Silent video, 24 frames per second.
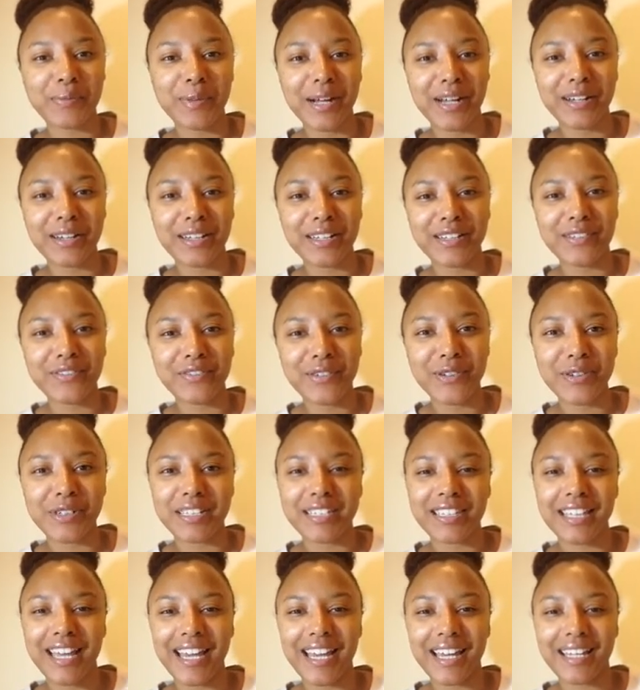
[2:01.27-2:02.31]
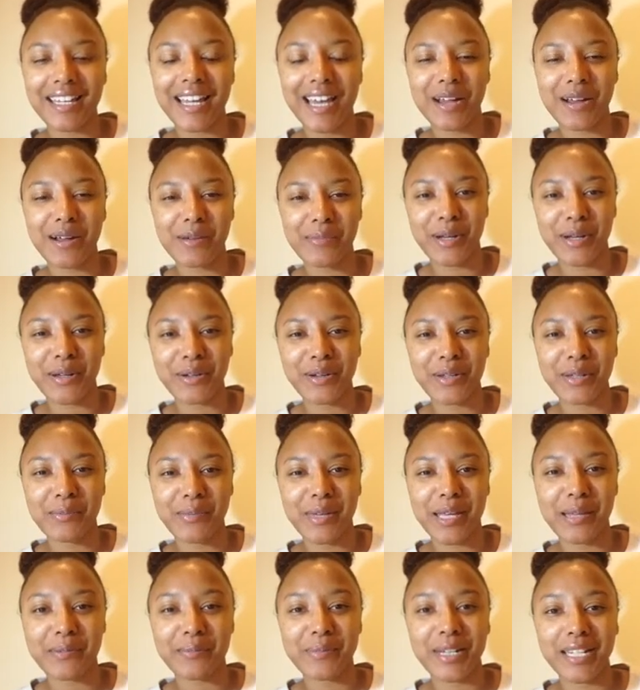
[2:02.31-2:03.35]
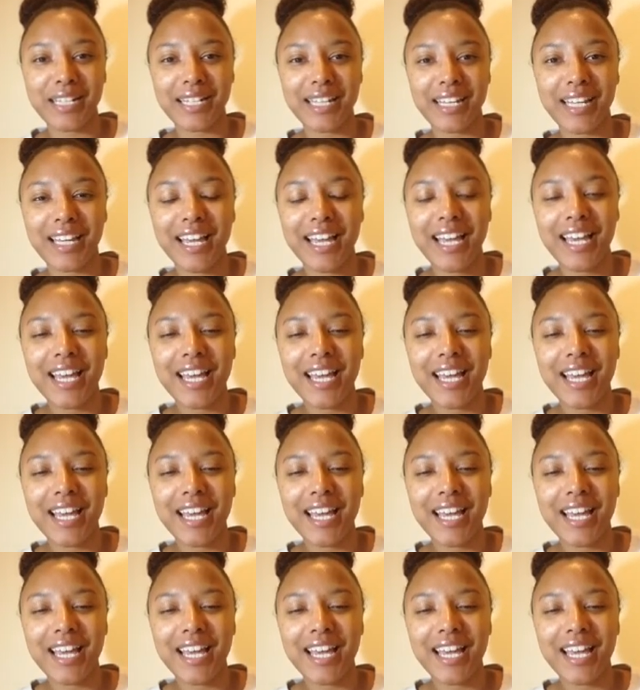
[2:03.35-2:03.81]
I going to afford that? How going to make money?